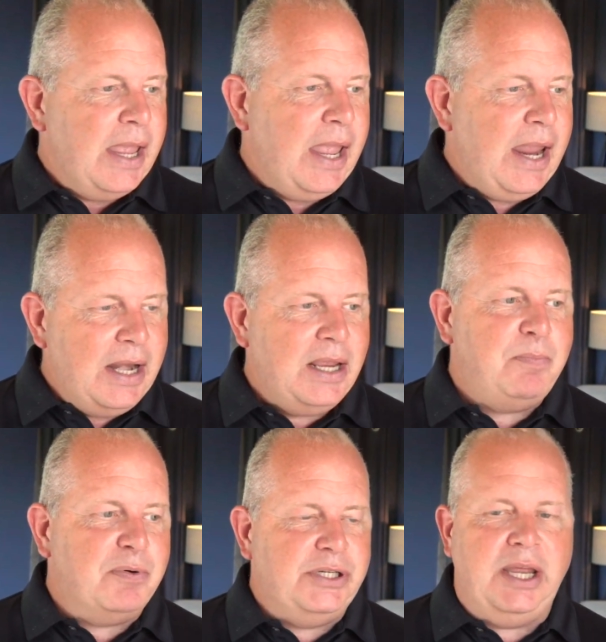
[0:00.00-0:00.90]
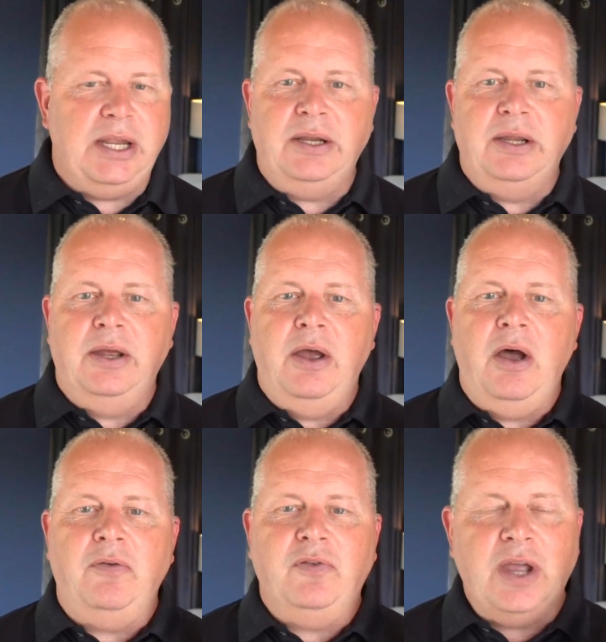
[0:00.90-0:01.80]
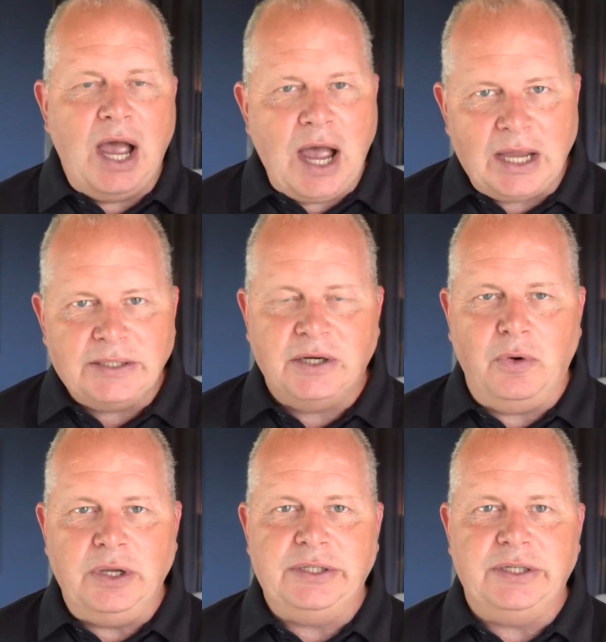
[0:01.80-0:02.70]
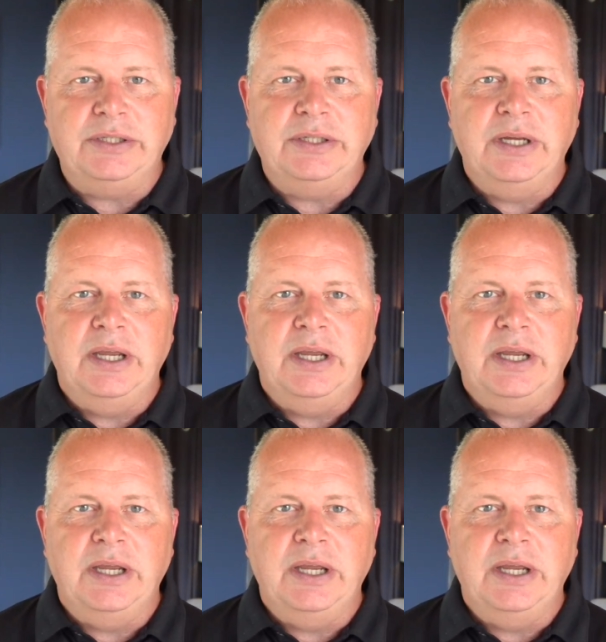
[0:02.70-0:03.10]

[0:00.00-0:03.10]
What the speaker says: 80% of consequences